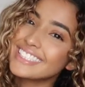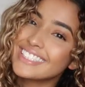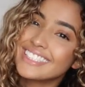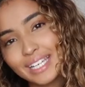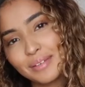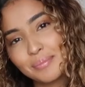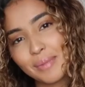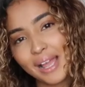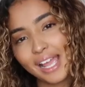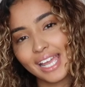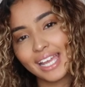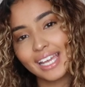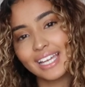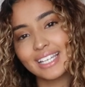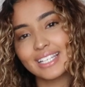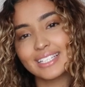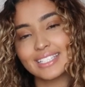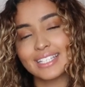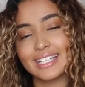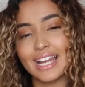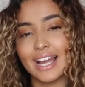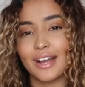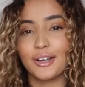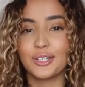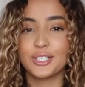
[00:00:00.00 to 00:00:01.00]
My hair is
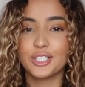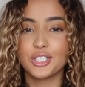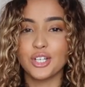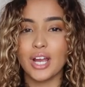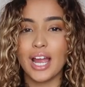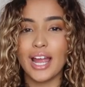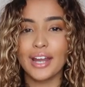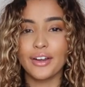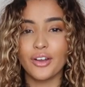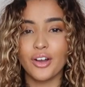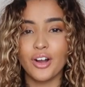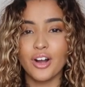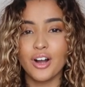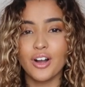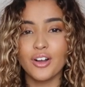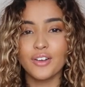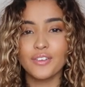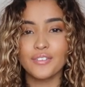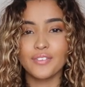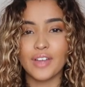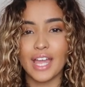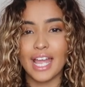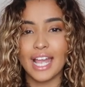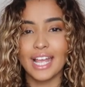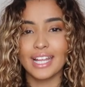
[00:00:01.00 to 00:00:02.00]
now dried off
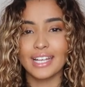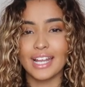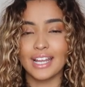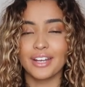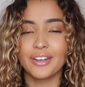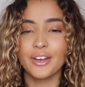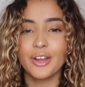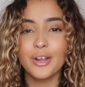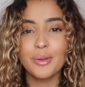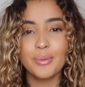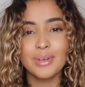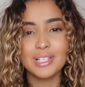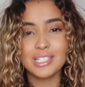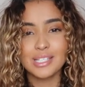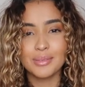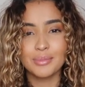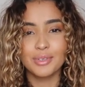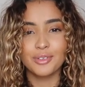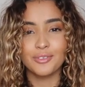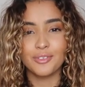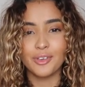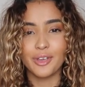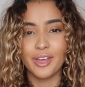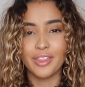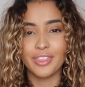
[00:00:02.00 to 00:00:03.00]
and I know what some
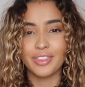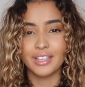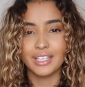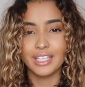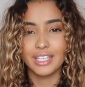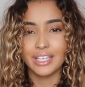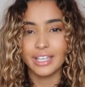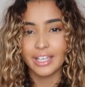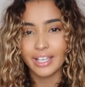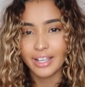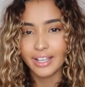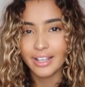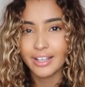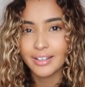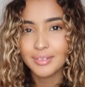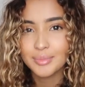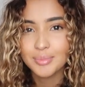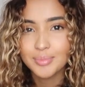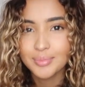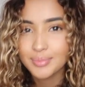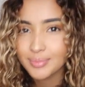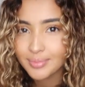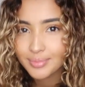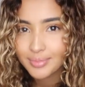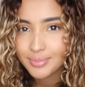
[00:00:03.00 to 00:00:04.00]
of you are thinking,
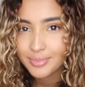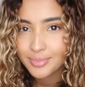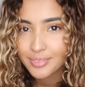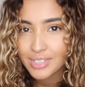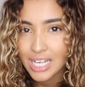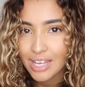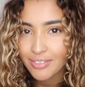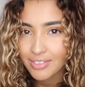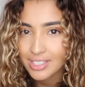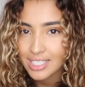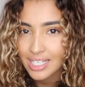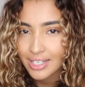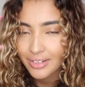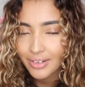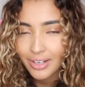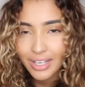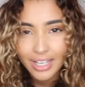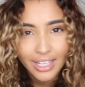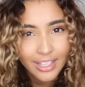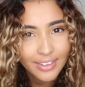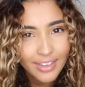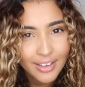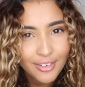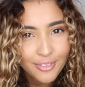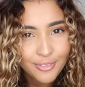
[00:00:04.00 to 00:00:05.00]
never seen a
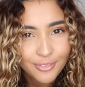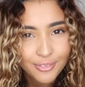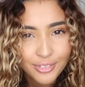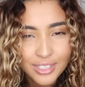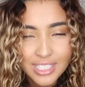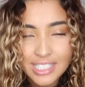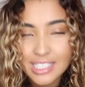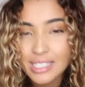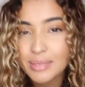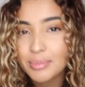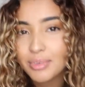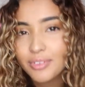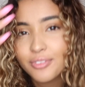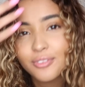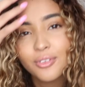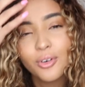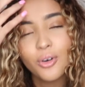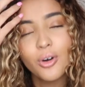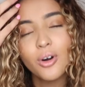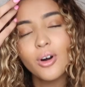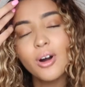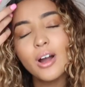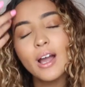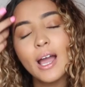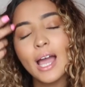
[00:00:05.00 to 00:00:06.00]
hair that frizzy
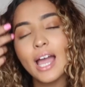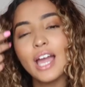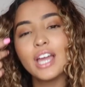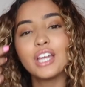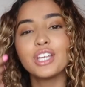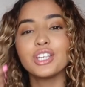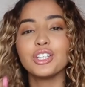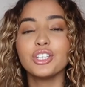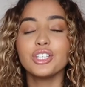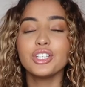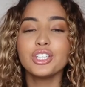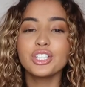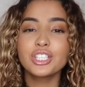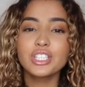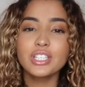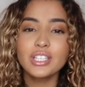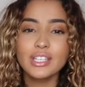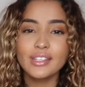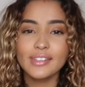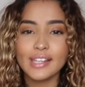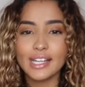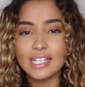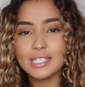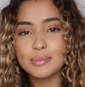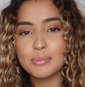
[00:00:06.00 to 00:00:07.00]
before.
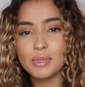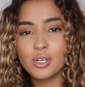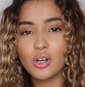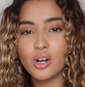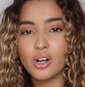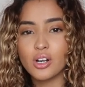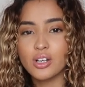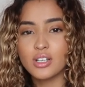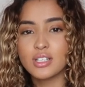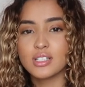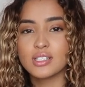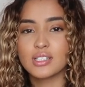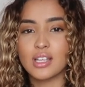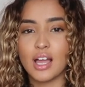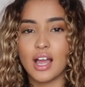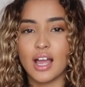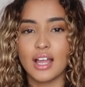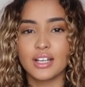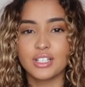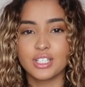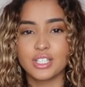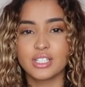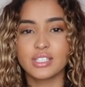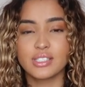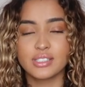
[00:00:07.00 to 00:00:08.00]
Usually that's because
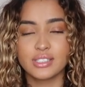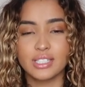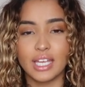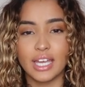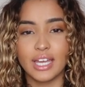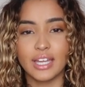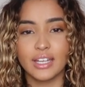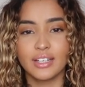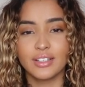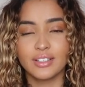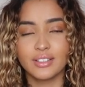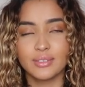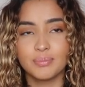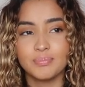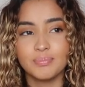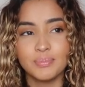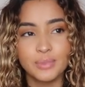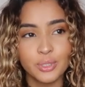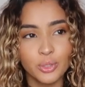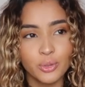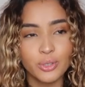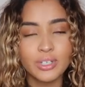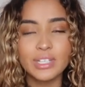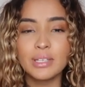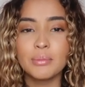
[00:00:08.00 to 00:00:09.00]
I just get
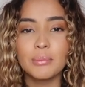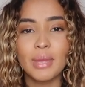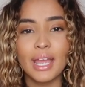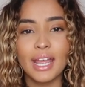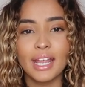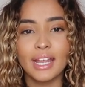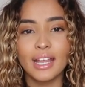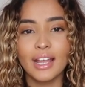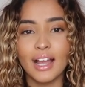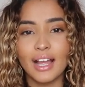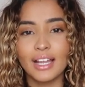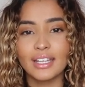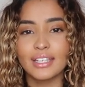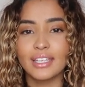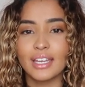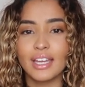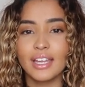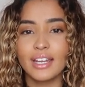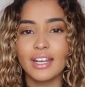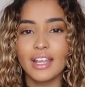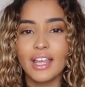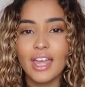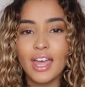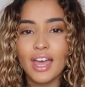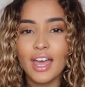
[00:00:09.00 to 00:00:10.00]
naughty me, I
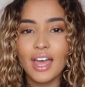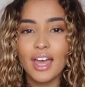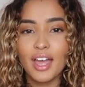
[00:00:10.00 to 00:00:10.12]
get